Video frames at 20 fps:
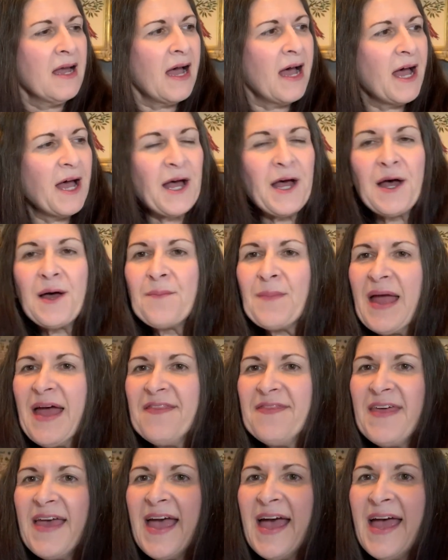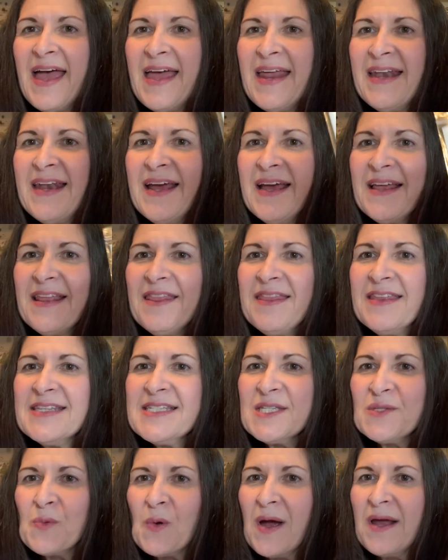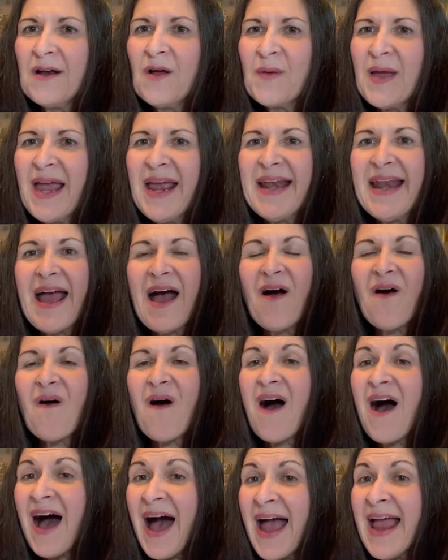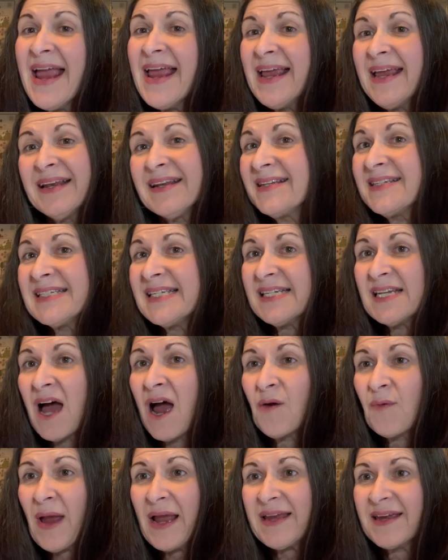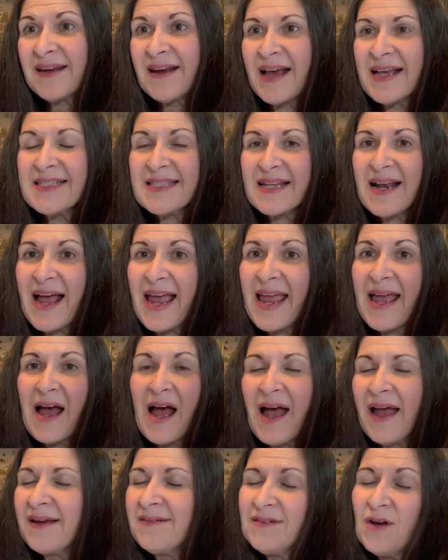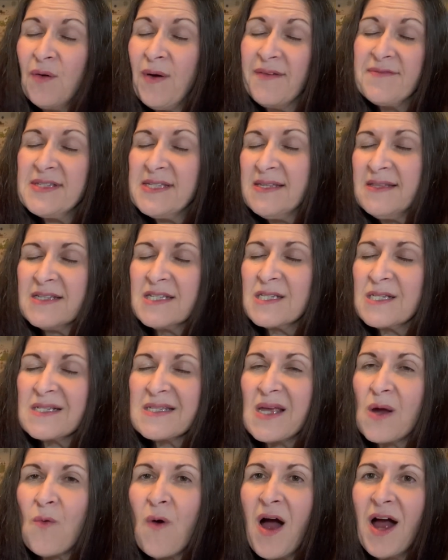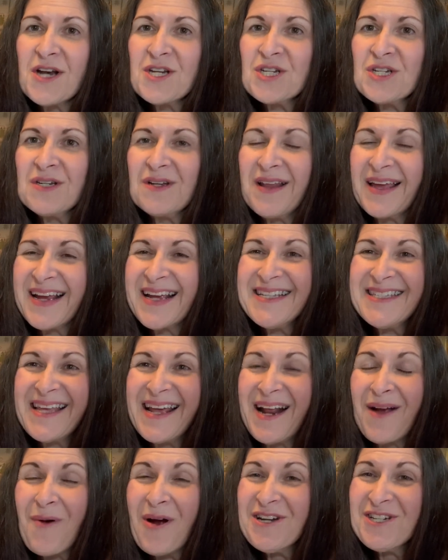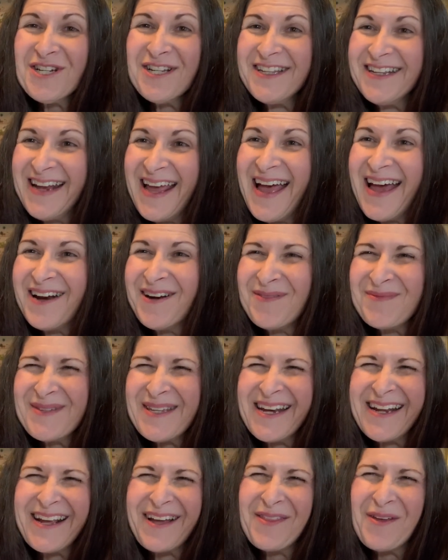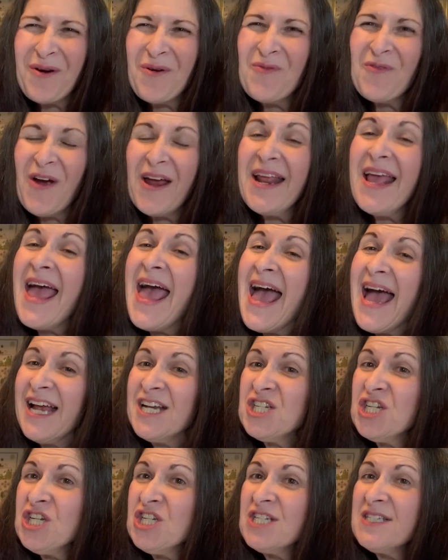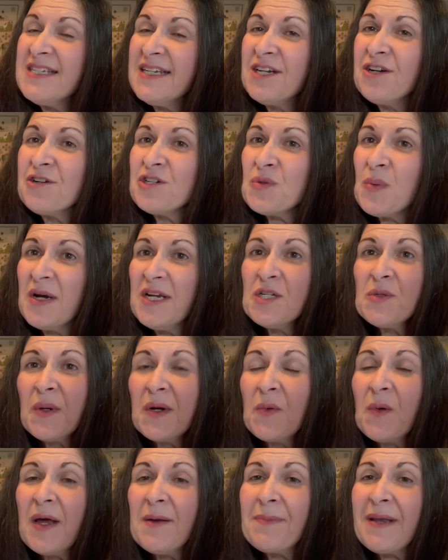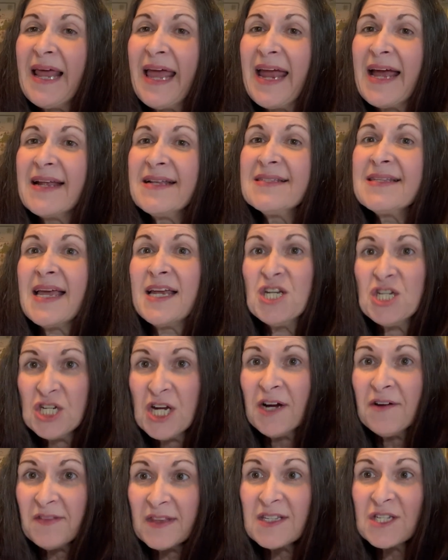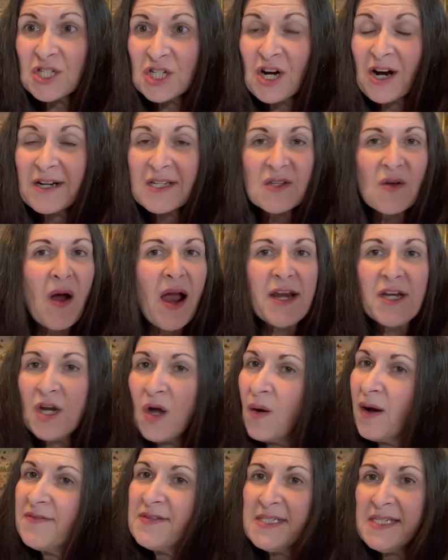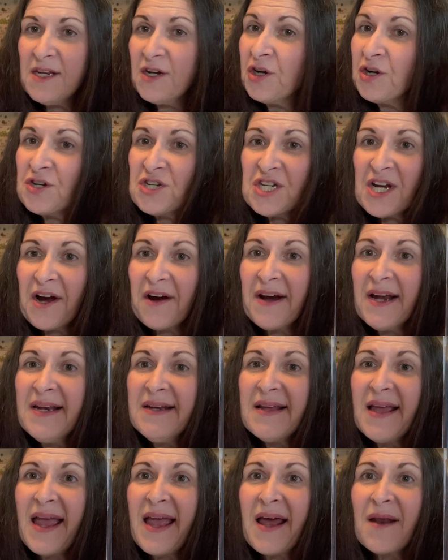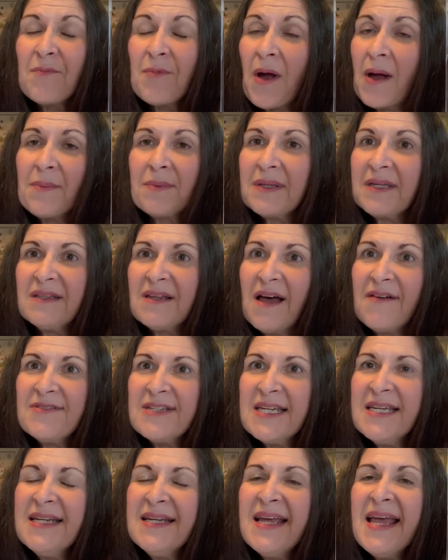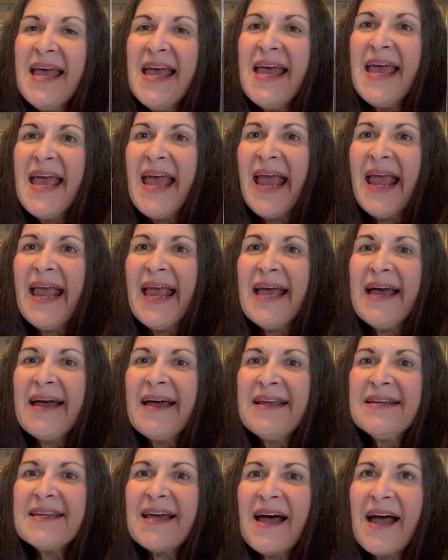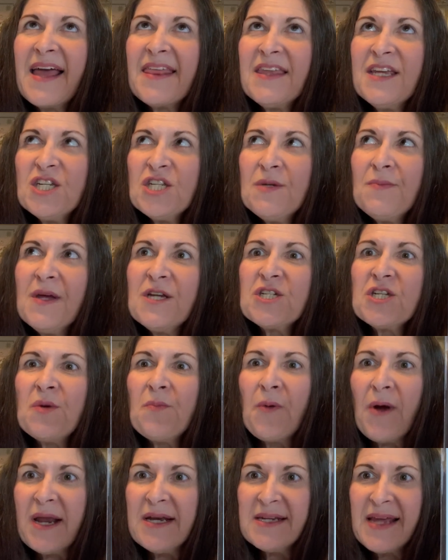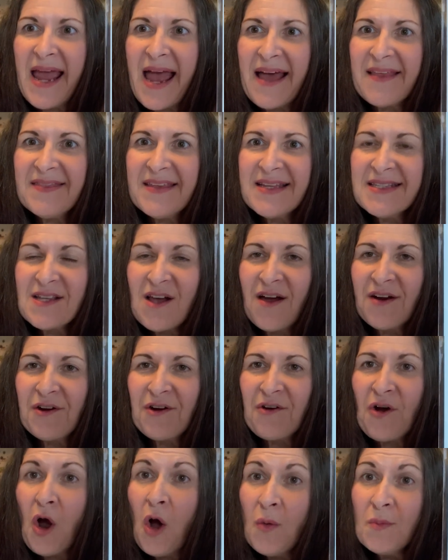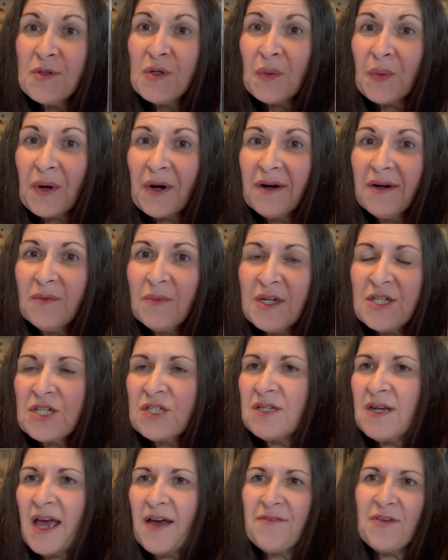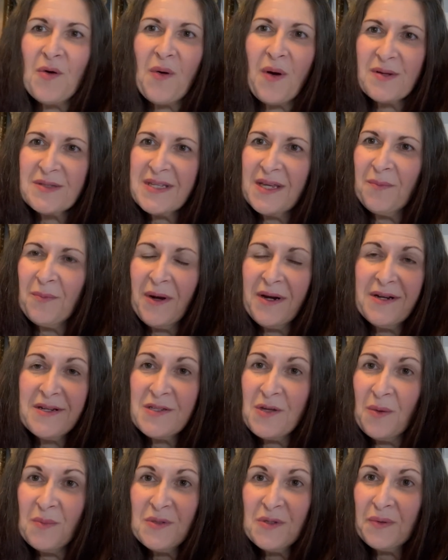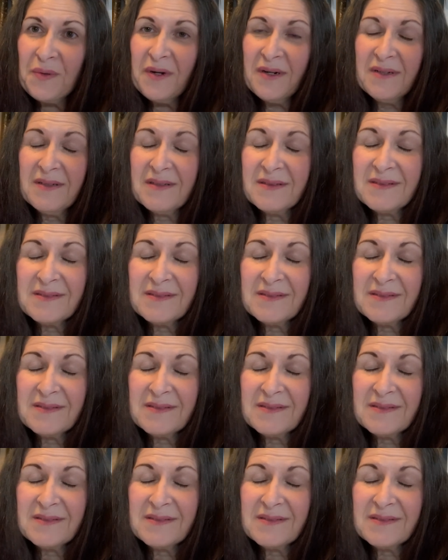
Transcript: Um, and then this one. Okay, now I did not recognize that I I know I've seen this because I watch, like I said, I watched Lynette Homesteading on the Home Front, and she just did her 2021 plans and shared this chart. So I know I've seen her share it and probably loved it. And I think she mentioned Brenda had this on her home tour, which have you all seen Brenda's home tour?